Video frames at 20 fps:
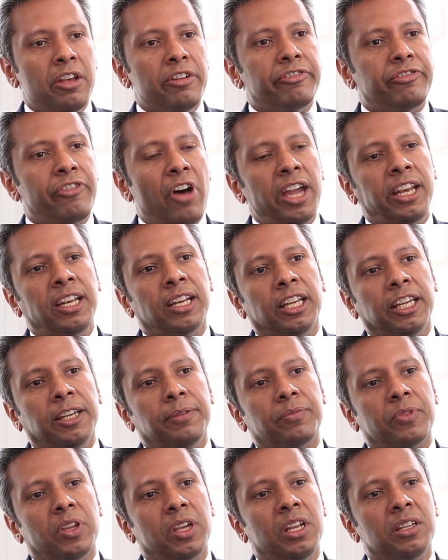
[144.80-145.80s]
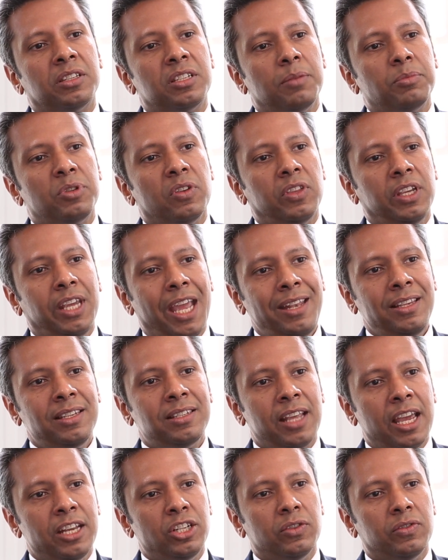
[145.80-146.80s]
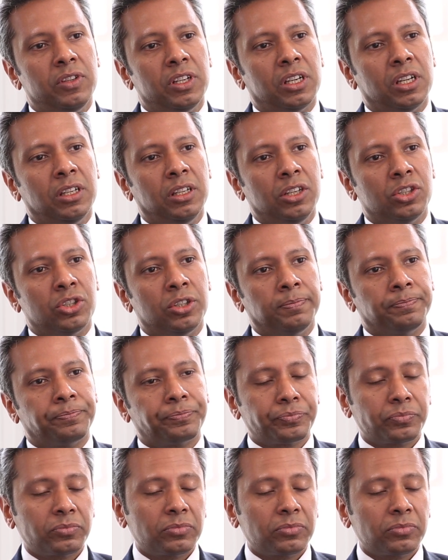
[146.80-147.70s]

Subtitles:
Finally, in terms of the end stage of the condition,